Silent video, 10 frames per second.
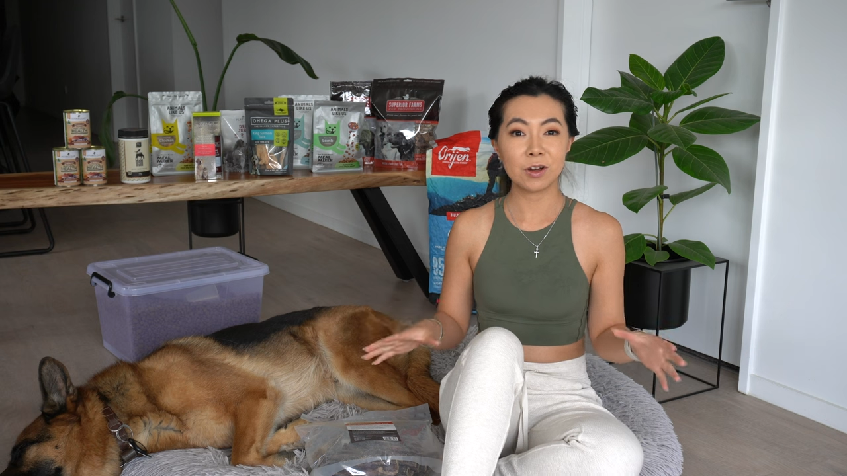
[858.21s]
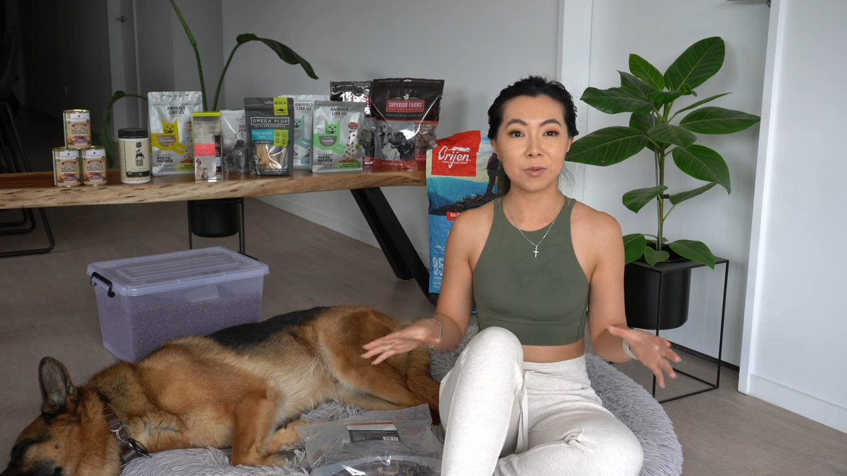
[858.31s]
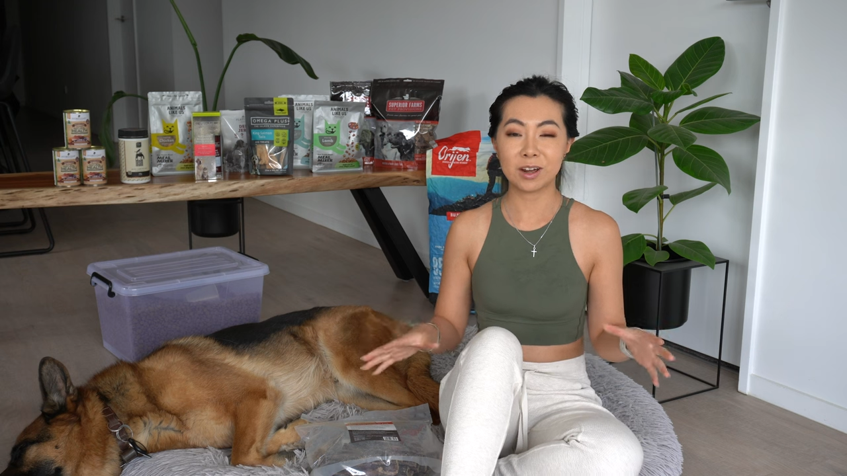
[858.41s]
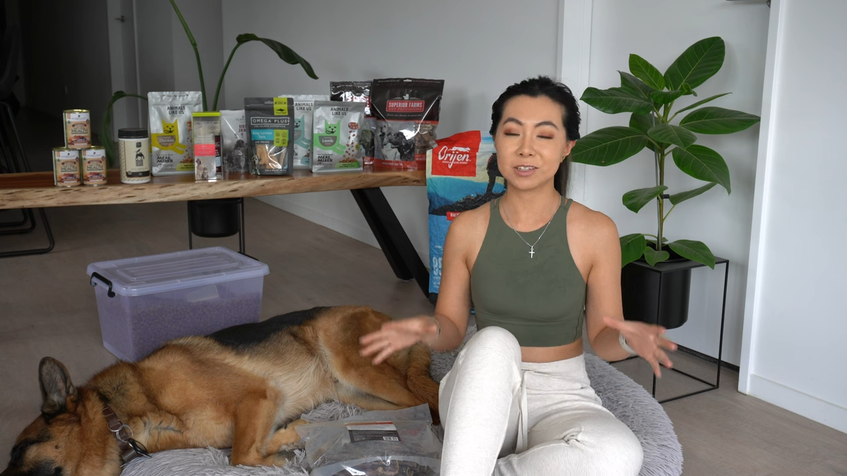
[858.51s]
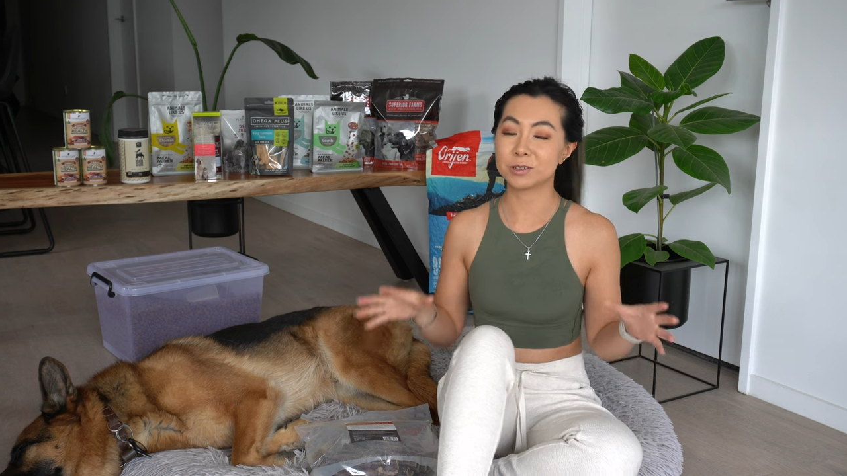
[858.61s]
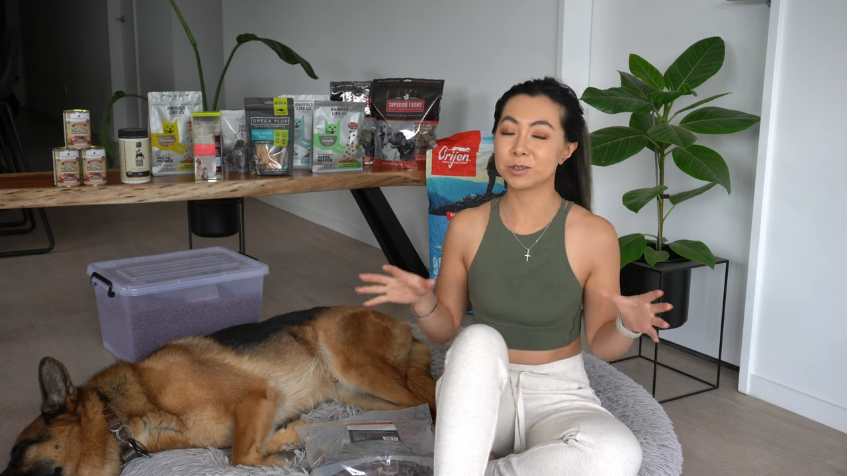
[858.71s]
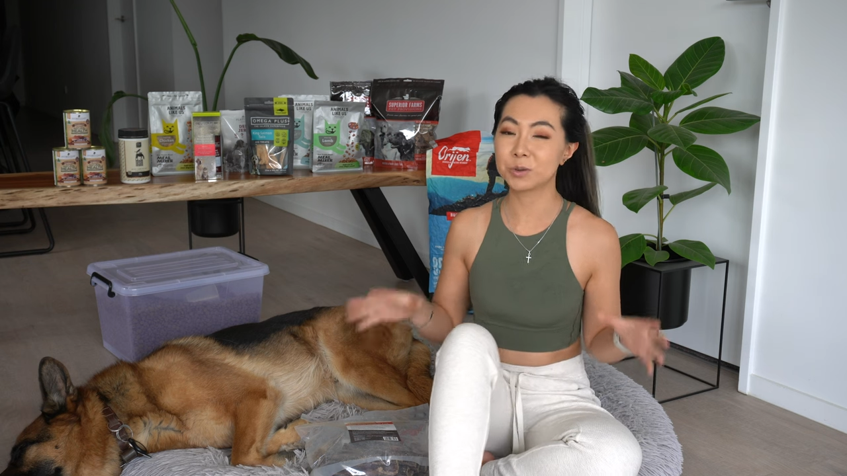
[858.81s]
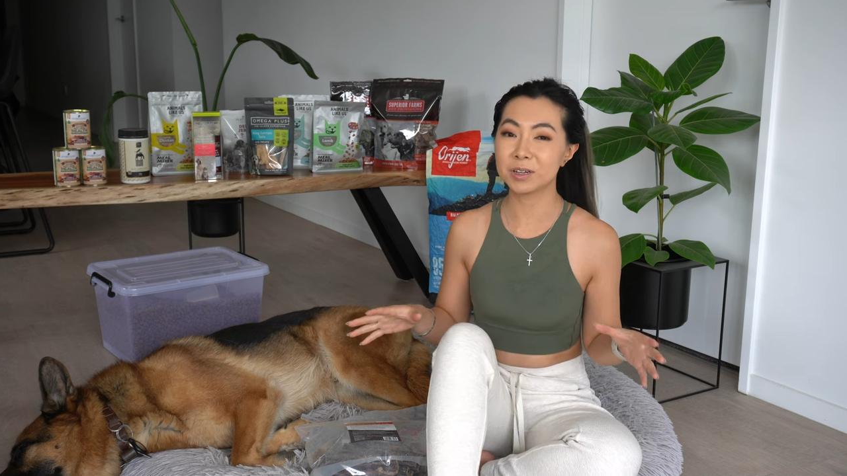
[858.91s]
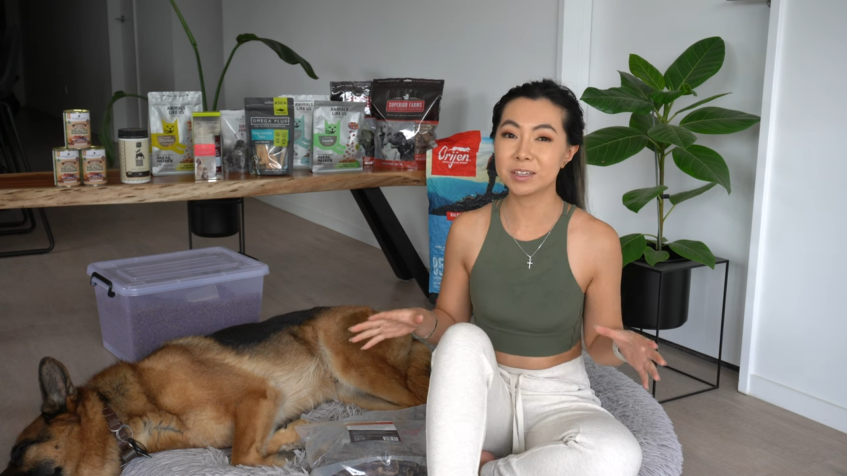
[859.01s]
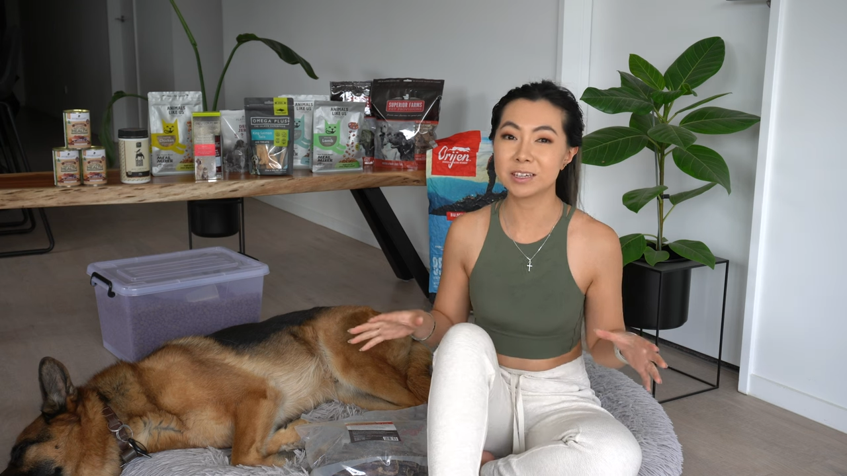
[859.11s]
I hope you guys
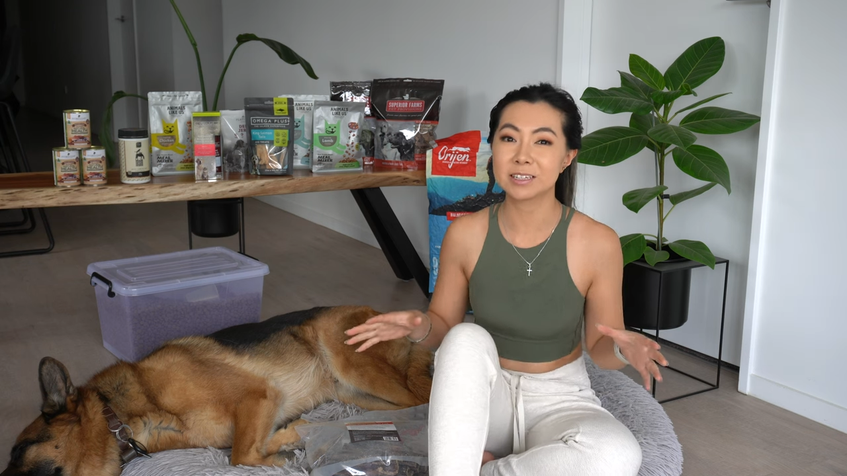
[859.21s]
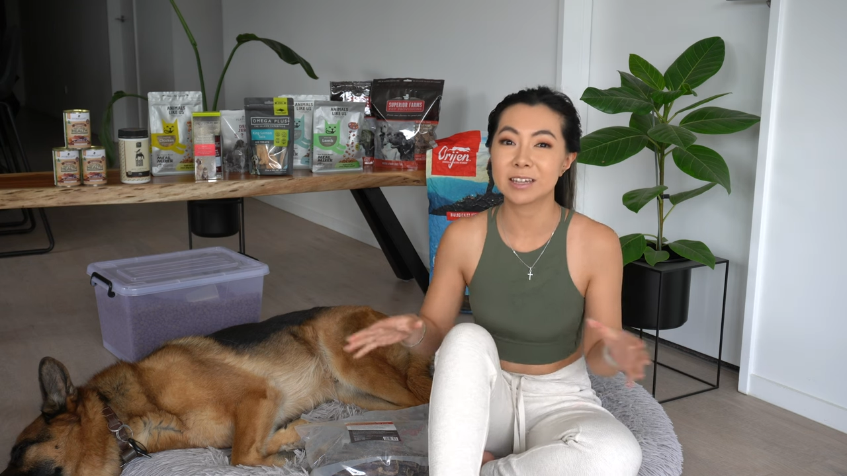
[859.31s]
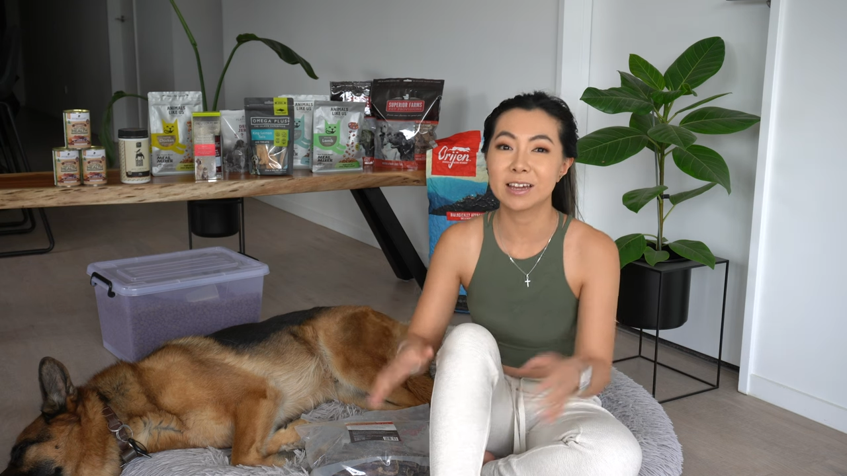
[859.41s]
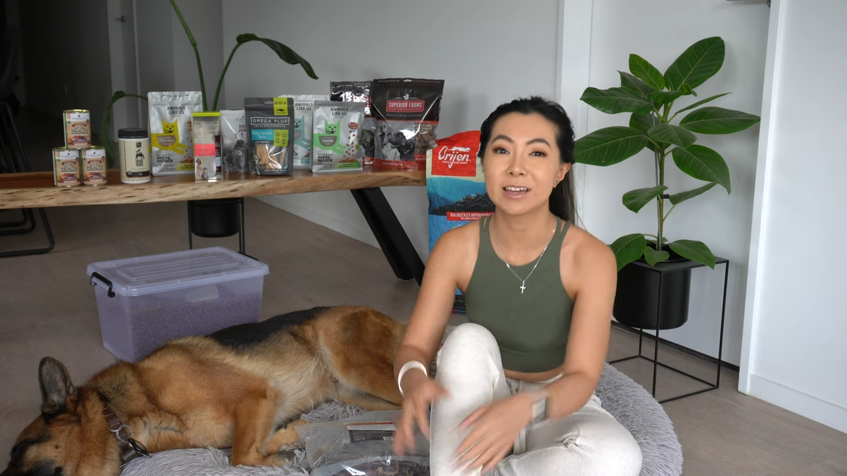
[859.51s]
enjoy this,